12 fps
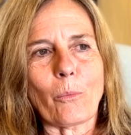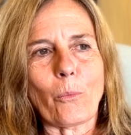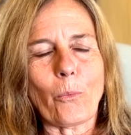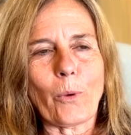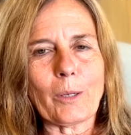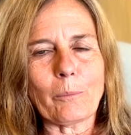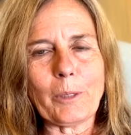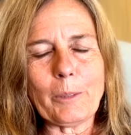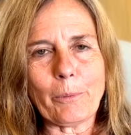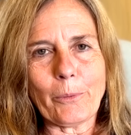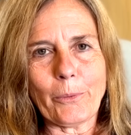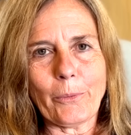When
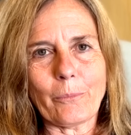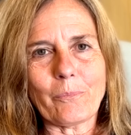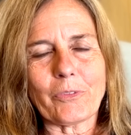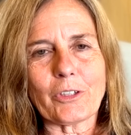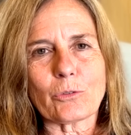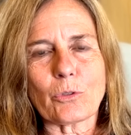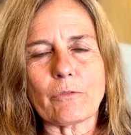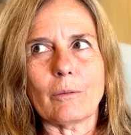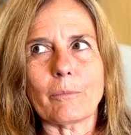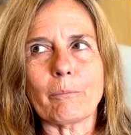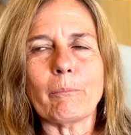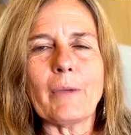people sort of
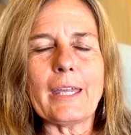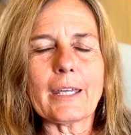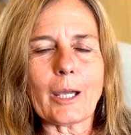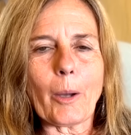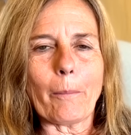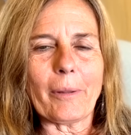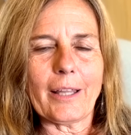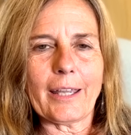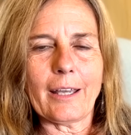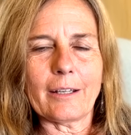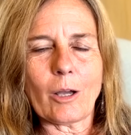make a plan,